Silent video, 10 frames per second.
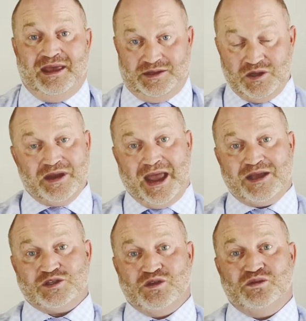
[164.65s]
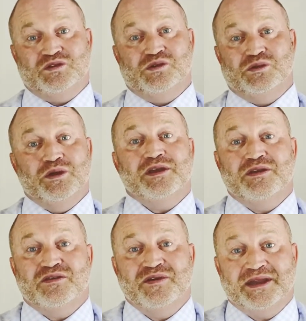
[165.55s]
is they're going to ask you to look at
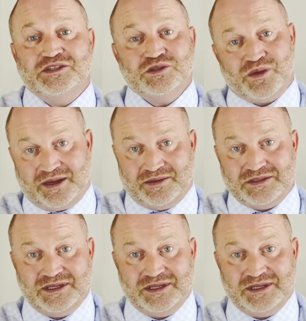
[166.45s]
your financial records.